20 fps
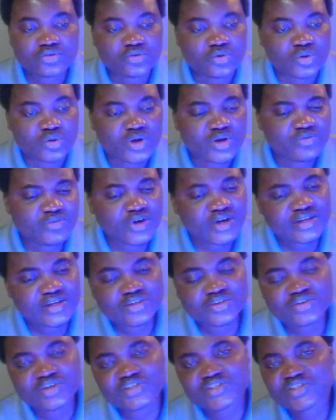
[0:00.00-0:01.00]
So if you're
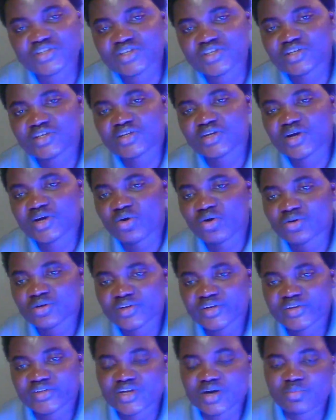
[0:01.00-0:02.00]
interested in
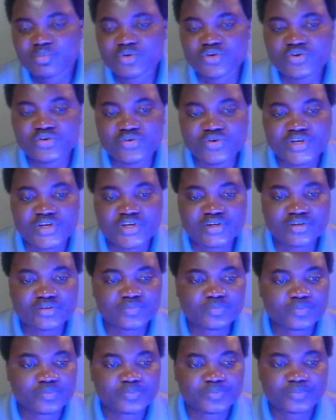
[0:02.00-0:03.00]
all that I'm
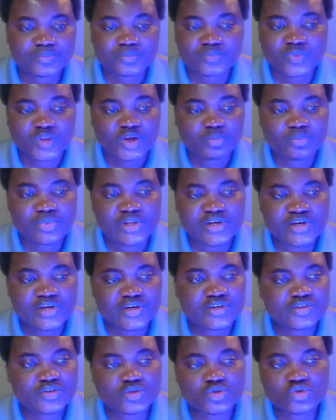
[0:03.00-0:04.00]
doing,
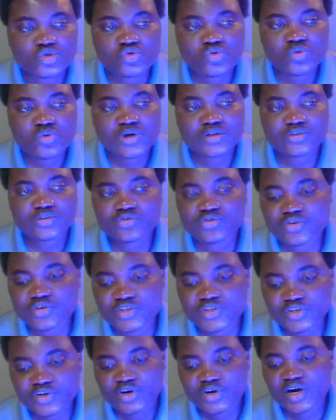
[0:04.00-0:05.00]
please do well to
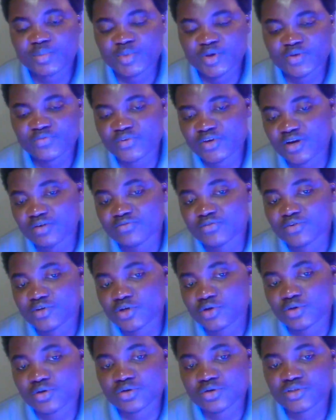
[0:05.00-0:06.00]
subscribe if you have
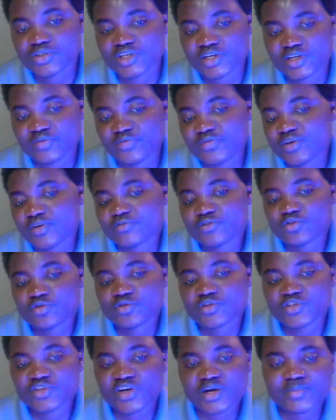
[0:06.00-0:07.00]
not. And if you have
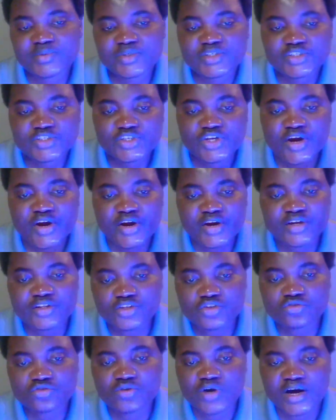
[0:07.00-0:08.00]
subscribed, share
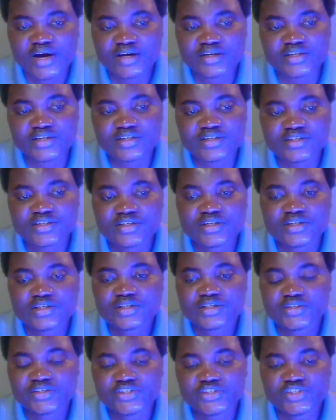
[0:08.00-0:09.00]
it to others.
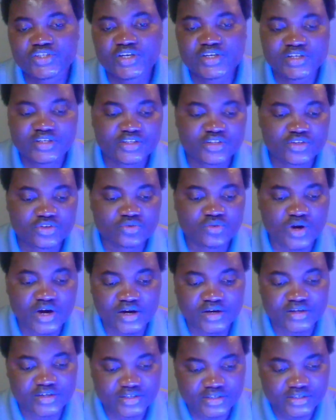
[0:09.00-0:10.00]
Share it to
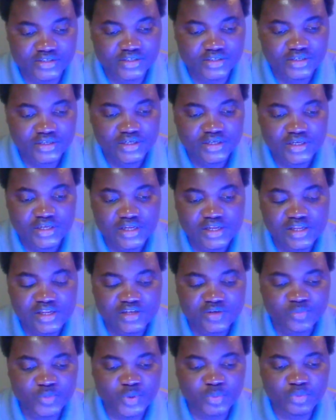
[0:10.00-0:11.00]
others.
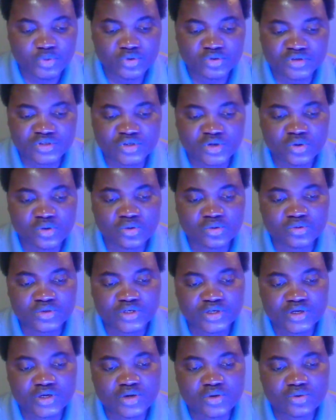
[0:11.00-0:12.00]
Let people know
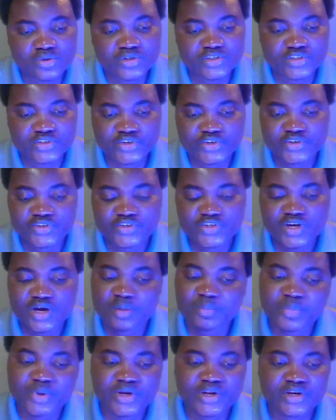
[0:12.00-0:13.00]
the good things
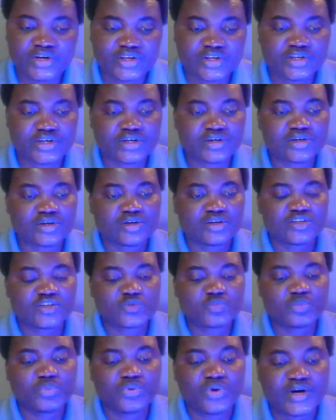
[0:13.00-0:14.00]
happening here.
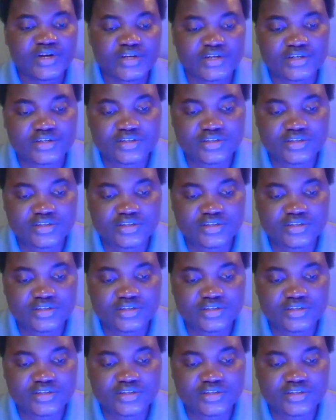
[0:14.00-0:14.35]
Spread